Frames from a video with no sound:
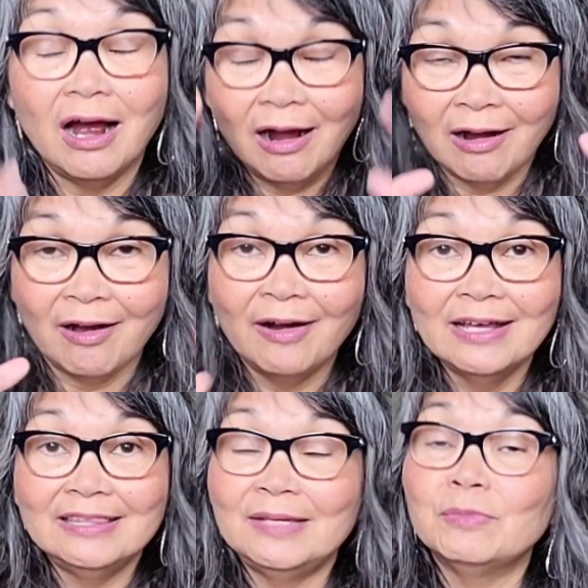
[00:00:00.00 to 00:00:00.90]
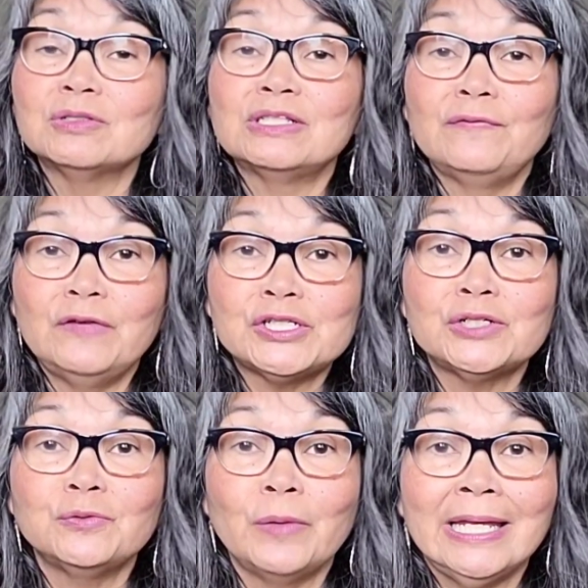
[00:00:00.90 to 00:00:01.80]
are the most
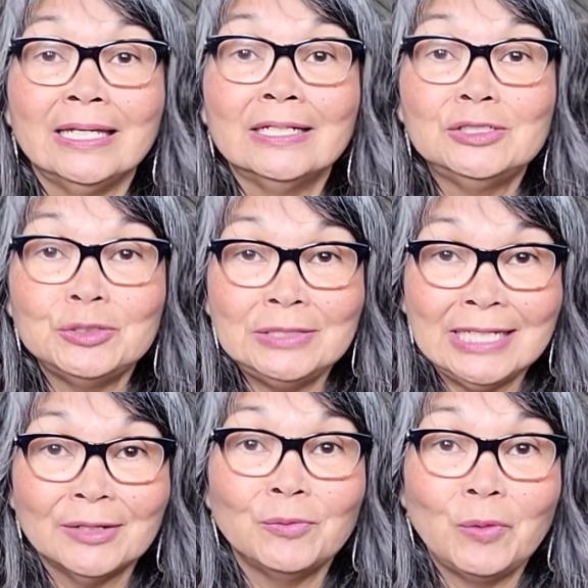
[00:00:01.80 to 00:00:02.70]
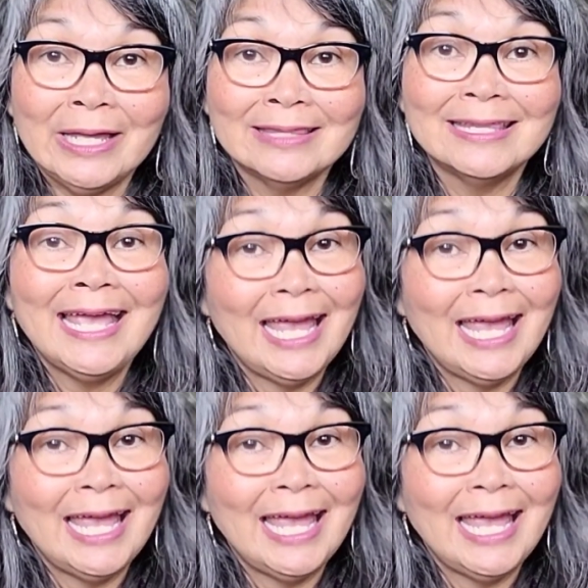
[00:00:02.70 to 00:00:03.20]
efficient way to deal with